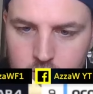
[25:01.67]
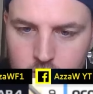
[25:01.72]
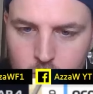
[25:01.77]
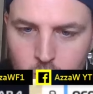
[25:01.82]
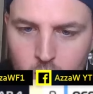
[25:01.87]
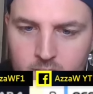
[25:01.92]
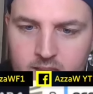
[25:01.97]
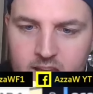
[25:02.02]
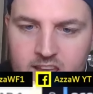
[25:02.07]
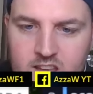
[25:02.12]

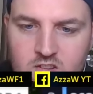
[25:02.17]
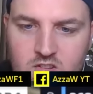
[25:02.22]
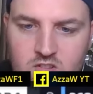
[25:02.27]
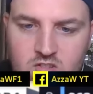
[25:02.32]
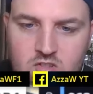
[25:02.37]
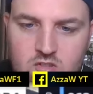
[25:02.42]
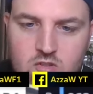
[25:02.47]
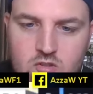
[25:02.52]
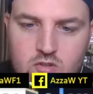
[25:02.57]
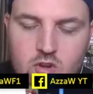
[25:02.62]
When they
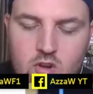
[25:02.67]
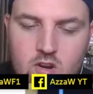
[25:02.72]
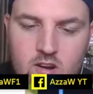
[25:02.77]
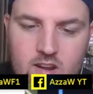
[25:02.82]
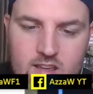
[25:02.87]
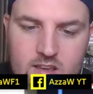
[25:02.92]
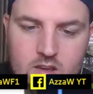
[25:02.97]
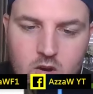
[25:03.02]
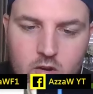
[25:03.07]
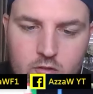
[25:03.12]

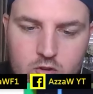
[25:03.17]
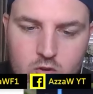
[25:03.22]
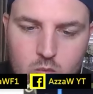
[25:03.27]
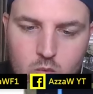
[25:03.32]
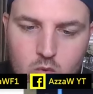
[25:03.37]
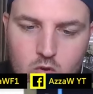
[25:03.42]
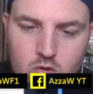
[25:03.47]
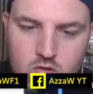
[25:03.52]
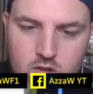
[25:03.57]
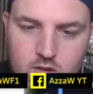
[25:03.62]
suddenly got
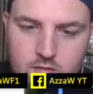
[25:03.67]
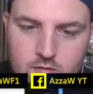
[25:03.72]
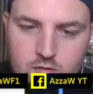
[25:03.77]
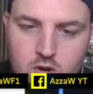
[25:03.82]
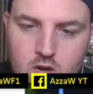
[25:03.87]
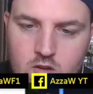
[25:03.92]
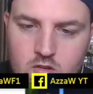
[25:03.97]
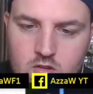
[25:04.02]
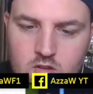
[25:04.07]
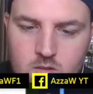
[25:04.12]
towards the
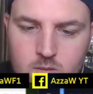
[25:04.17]
front